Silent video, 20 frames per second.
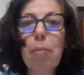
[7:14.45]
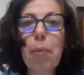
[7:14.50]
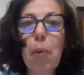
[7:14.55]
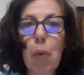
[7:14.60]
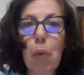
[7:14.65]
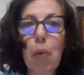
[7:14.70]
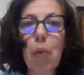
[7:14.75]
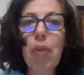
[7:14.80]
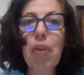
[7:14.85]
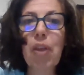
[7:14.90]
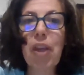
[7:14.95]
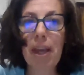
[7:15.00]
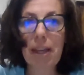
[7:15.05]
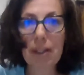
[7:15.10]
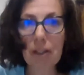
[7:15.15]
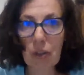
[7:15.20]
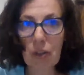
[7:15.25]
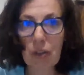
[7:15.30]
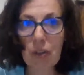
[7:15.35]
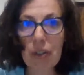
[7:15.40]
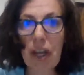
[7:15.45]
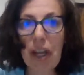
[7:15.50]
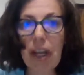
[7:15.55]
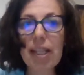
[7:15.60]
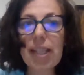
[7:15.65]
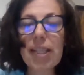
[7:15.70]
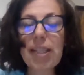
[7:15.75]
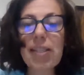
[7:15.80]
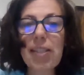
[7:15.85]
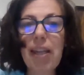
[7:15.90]
both the
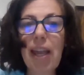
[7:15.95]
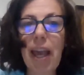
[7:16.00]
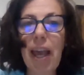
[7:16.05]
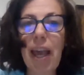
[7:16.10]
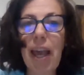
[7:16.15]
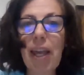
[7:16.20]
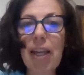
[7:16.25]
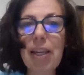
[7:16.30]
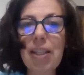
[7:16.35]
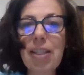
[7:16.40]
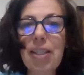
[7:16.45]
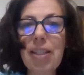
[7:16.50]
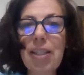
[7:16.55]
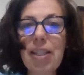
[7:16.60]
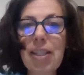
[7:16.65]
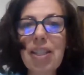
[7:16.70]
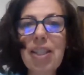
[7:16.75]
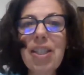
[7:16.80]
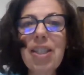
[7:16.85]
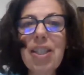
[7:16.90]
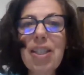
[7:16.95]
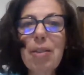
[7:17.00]
exercise and